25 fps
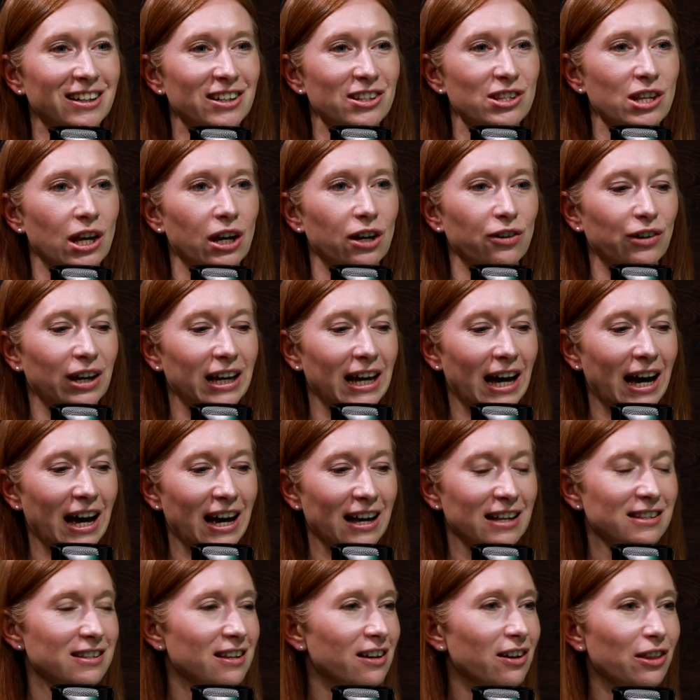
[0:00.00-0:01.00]
So it
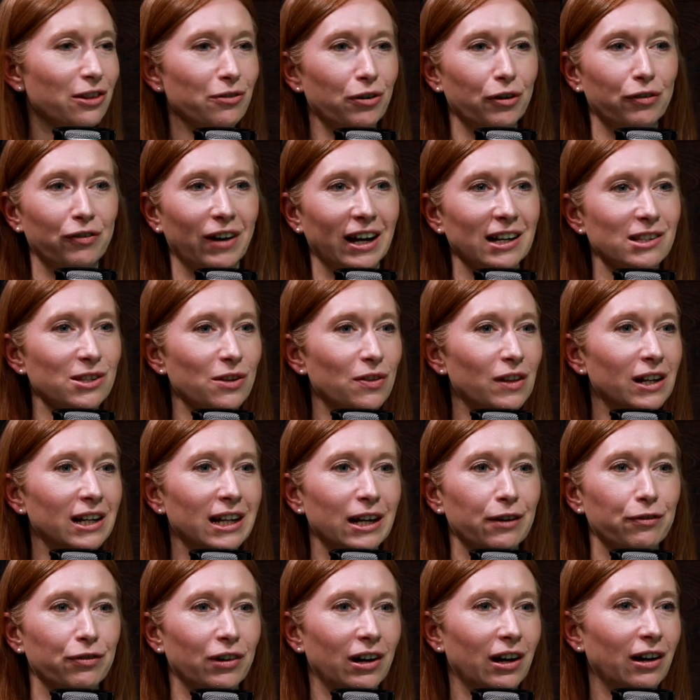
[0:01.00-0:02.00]
has other effects on the
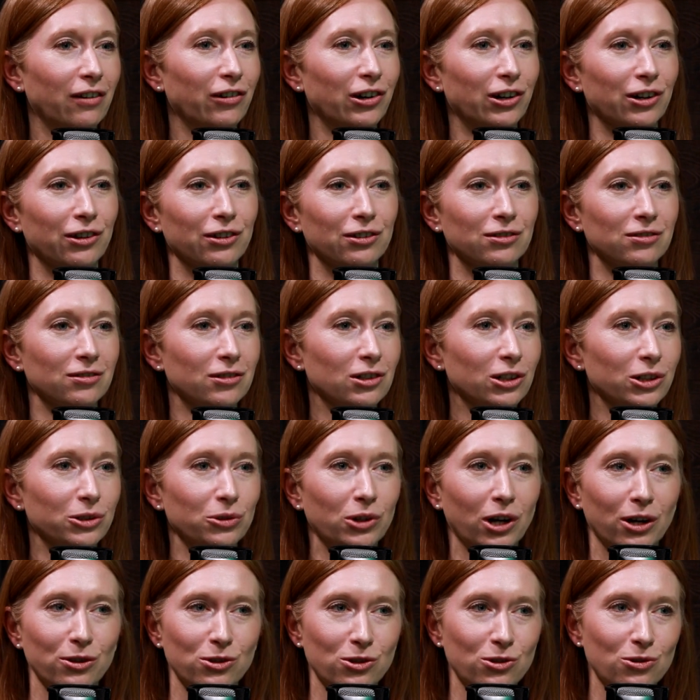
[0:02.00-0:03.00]
liver and on
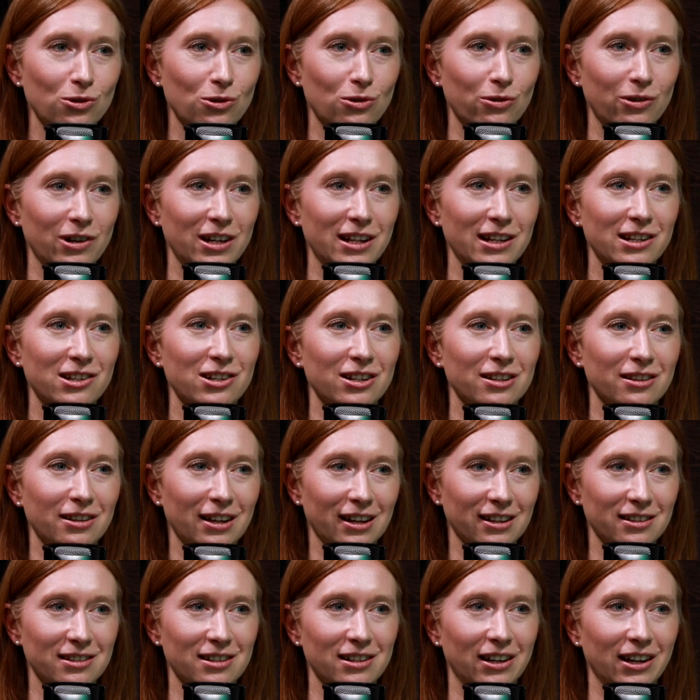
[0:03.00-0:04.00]
glucose storage and
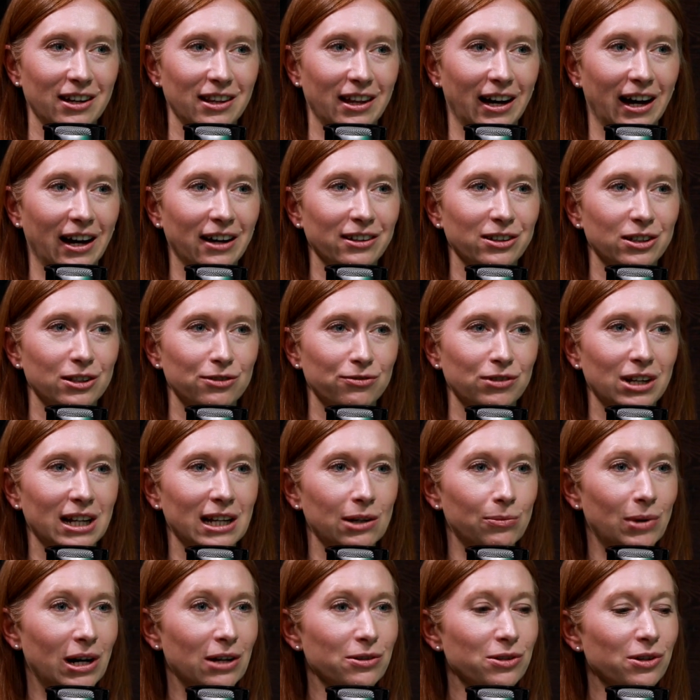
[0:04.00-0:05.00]
things like that are
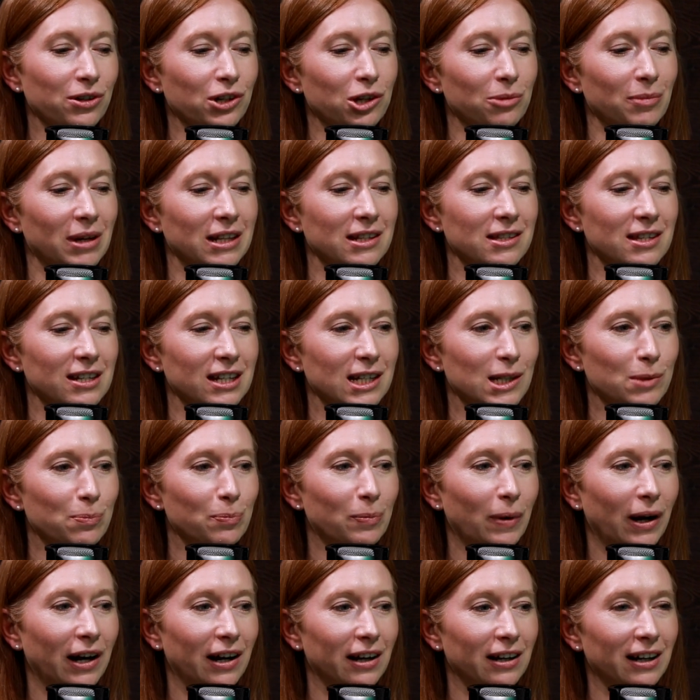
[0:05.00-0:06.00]
really well documented.
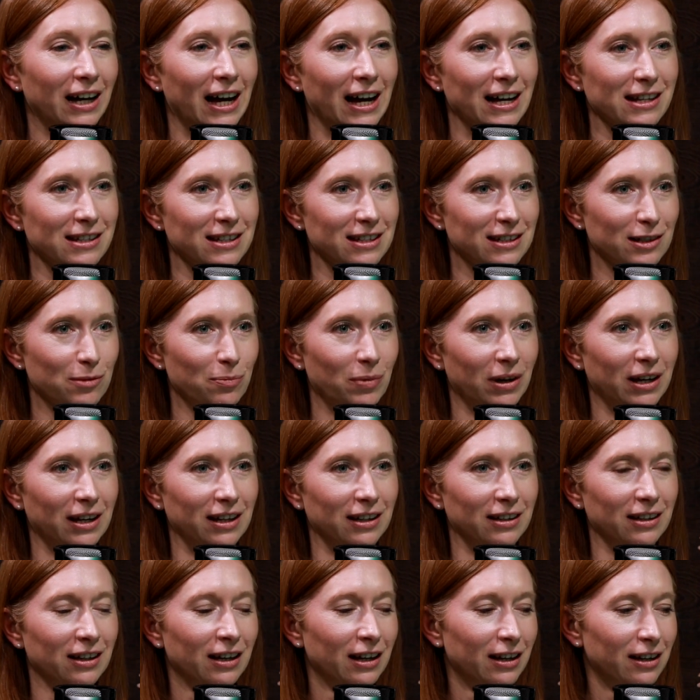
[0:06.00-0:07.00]
But as it's
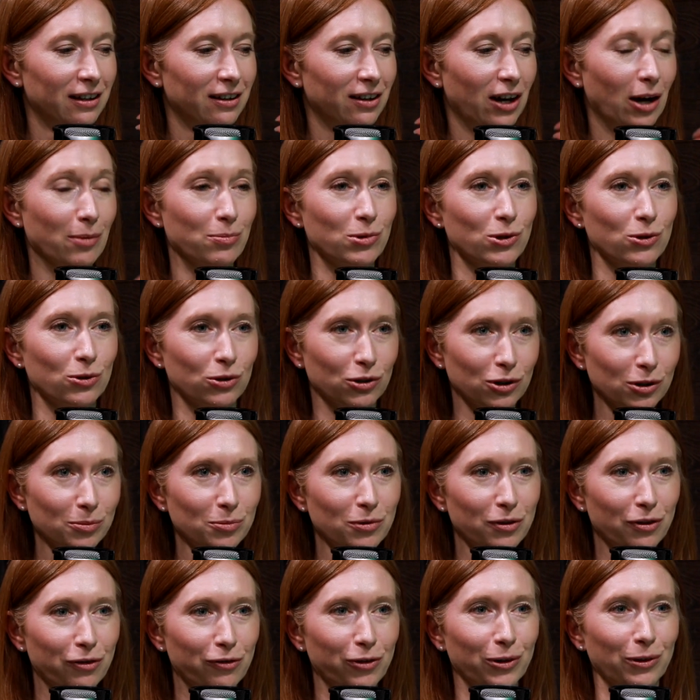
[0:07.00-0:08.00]
being
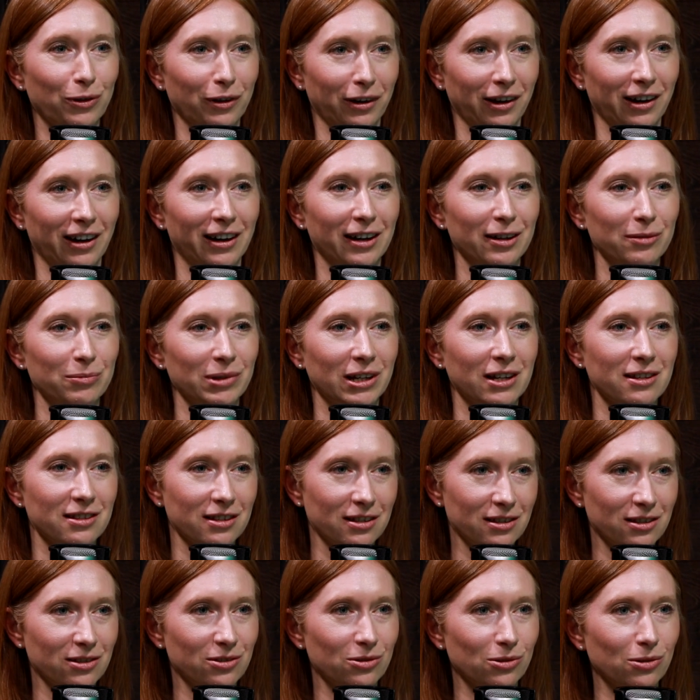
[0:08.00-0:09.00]
absorbed through the gut, because
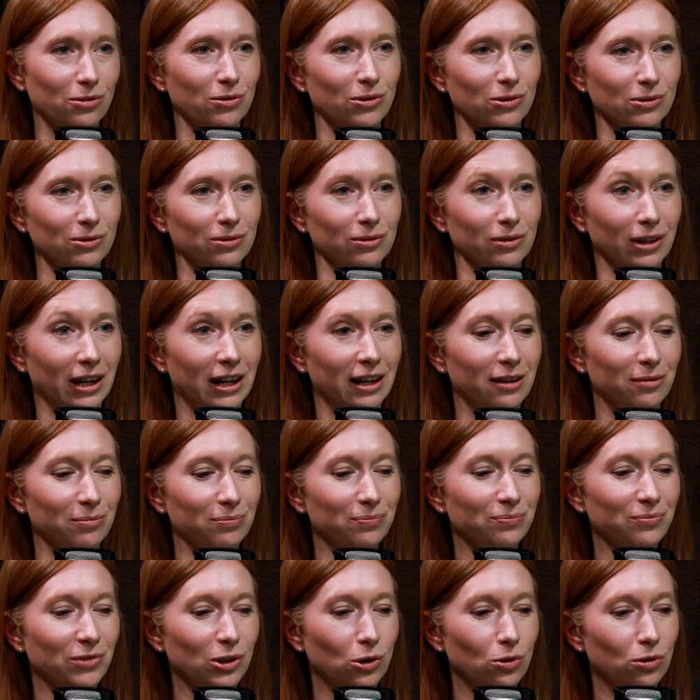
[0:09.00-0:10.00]
it's an oral
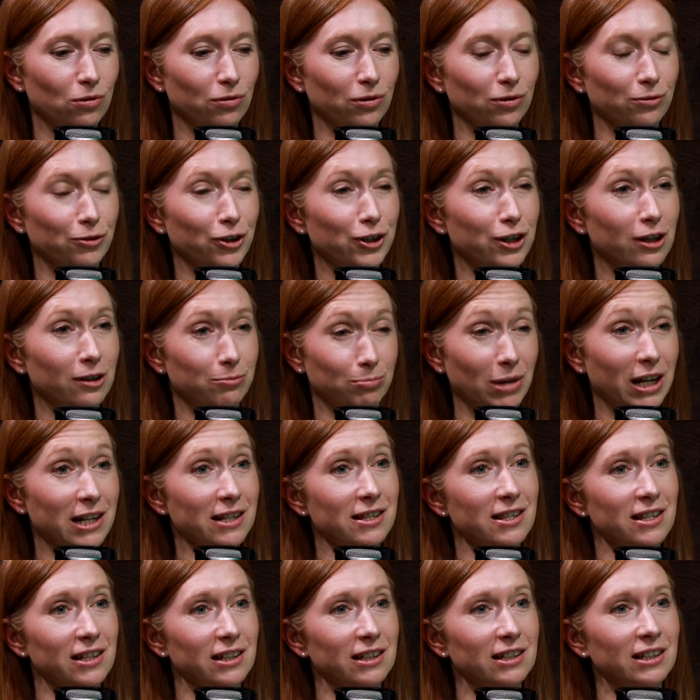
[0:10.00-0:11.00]

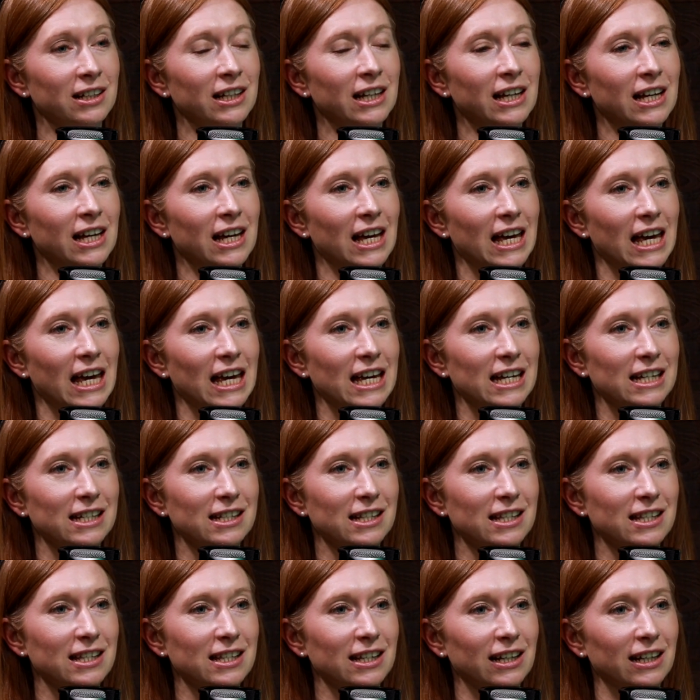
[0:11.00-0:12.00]
medicine, it
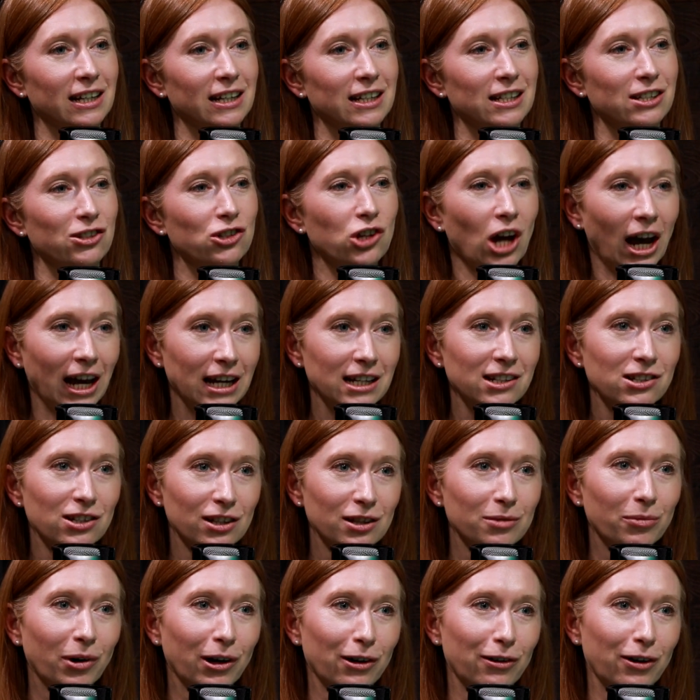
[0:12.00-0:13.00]
is changing
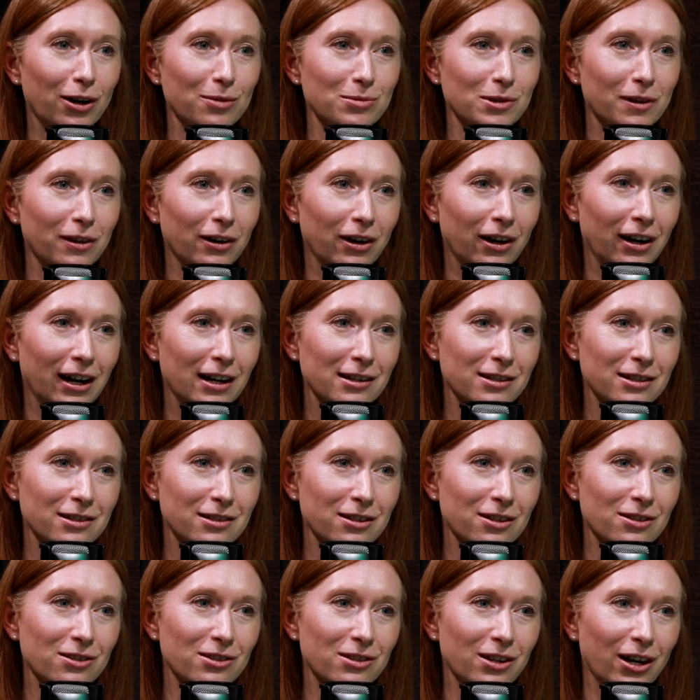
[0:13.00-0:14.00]
the microbes in the gut as it
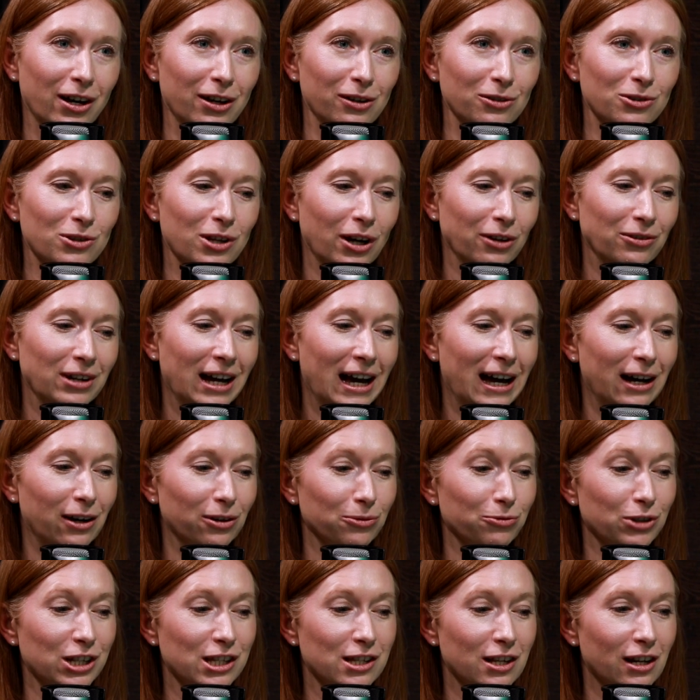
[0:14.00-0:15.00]
does so. So now
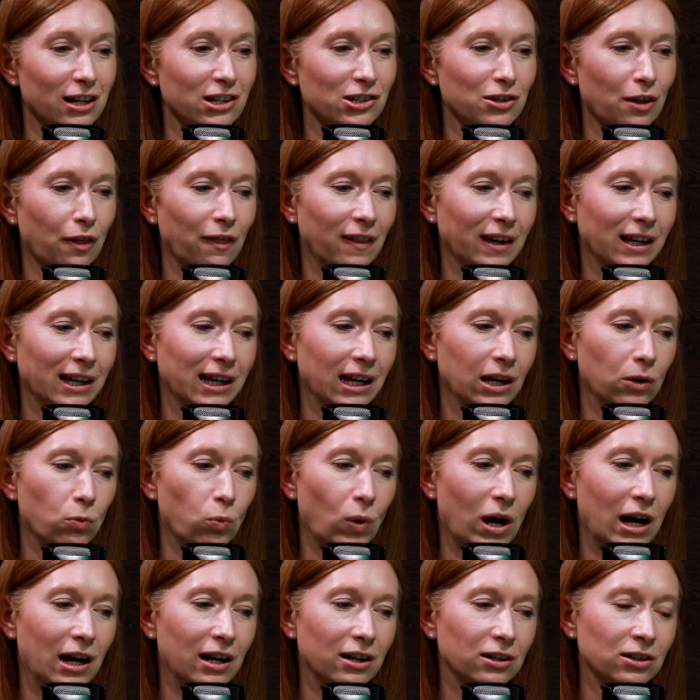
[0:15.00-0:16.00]
researchers are thinking,
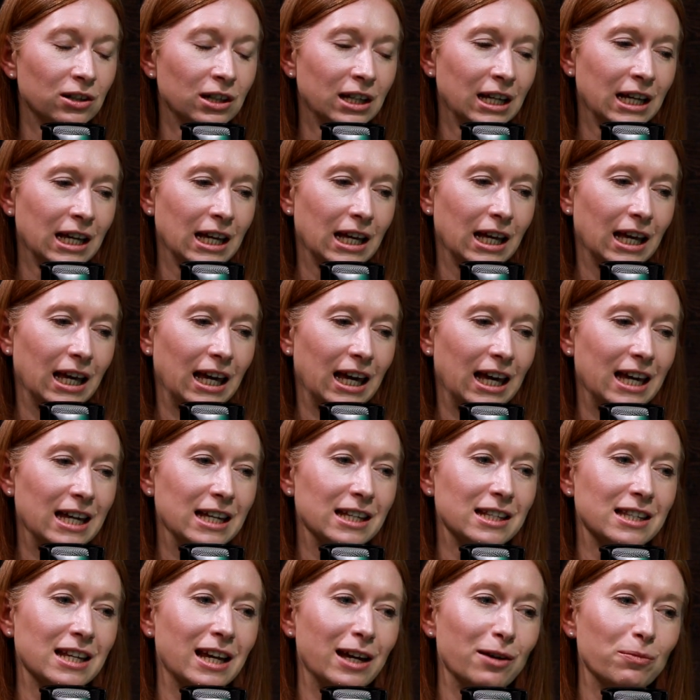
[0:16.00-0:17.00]
well,
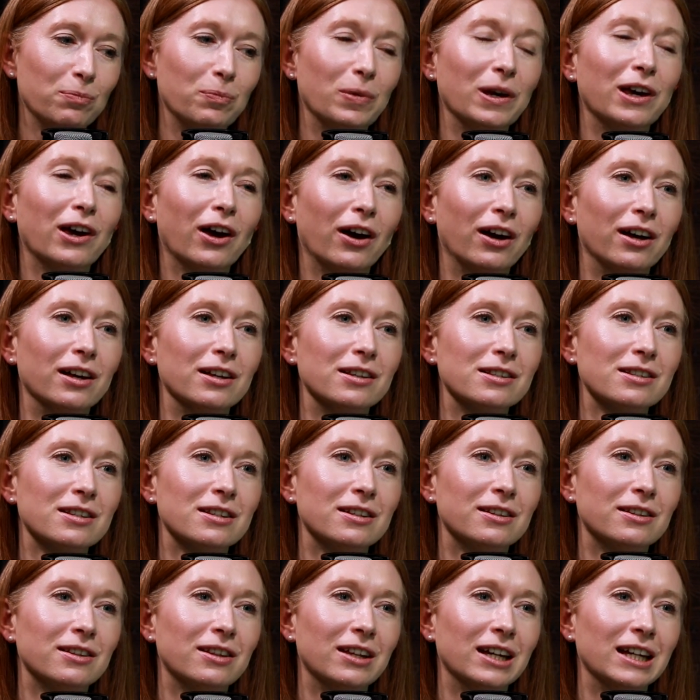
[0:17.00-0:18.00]
is it because
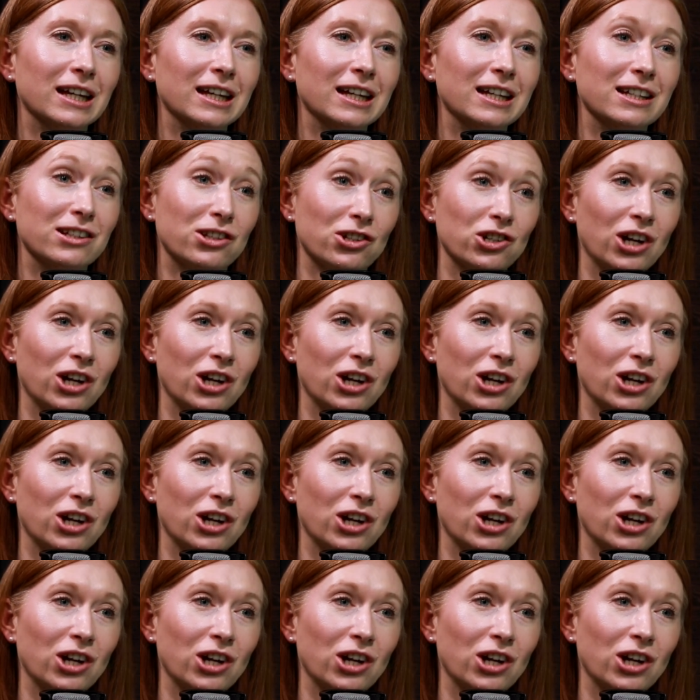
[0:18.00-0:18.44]
that it's